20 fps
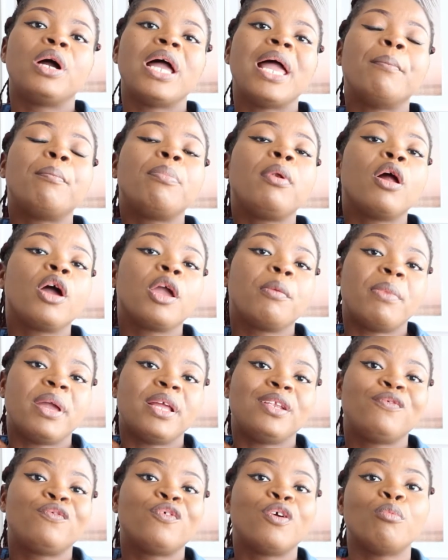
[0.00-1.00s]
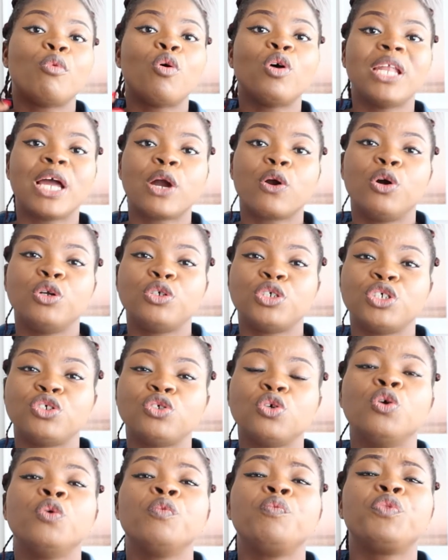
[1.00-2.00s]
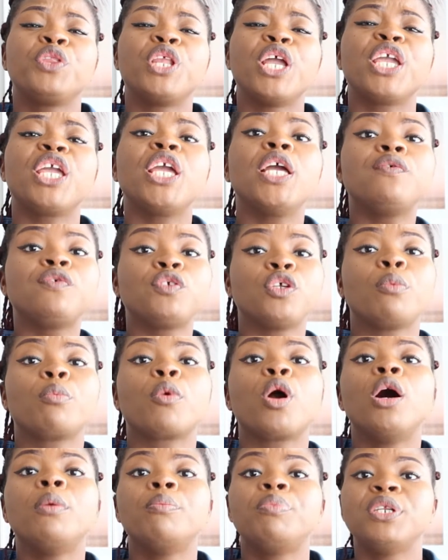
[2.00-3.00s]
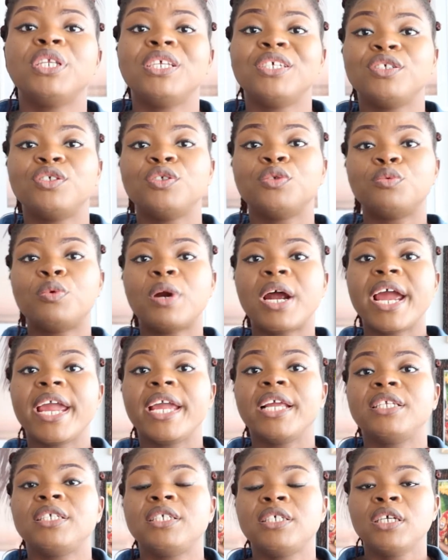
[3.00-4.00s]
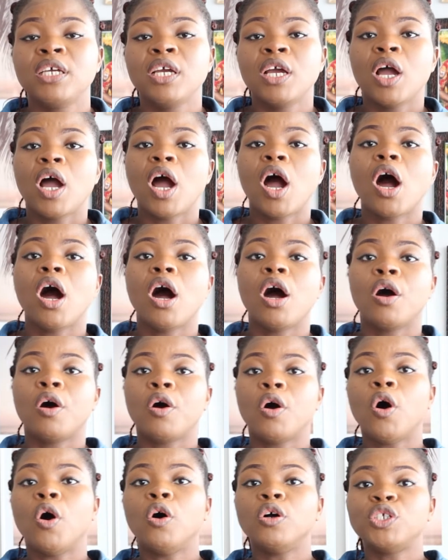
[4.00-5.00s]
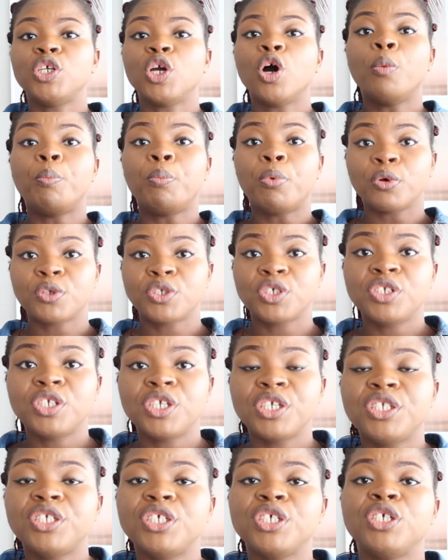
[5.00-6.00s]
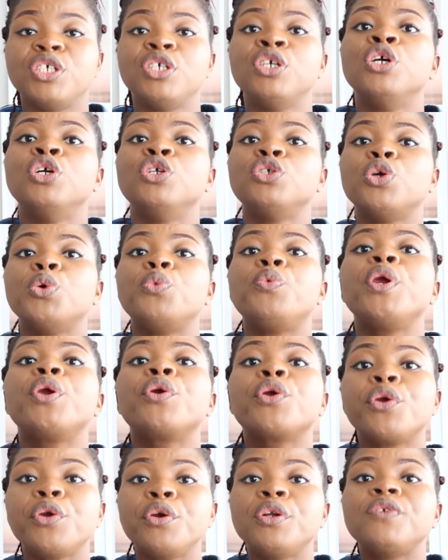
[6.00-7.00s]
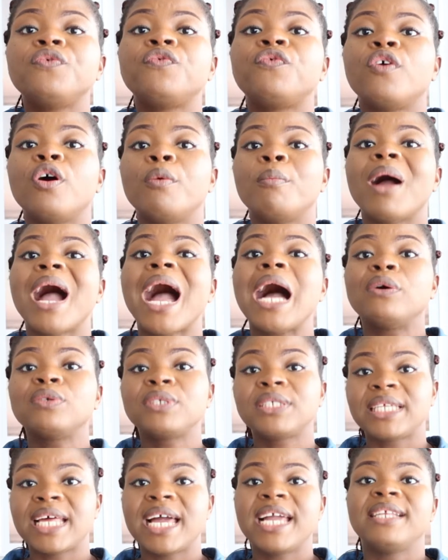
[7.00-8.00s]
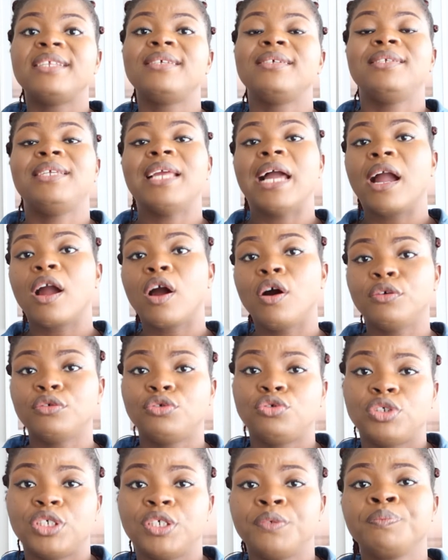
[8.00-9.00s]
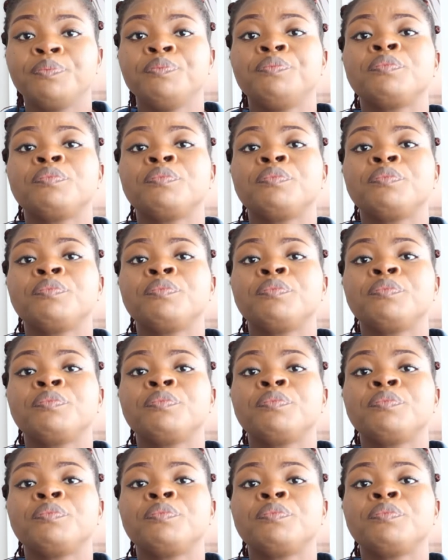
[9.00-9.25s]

employment from other countries. So they give some companies the right or the opportunity to recruit from outside their country.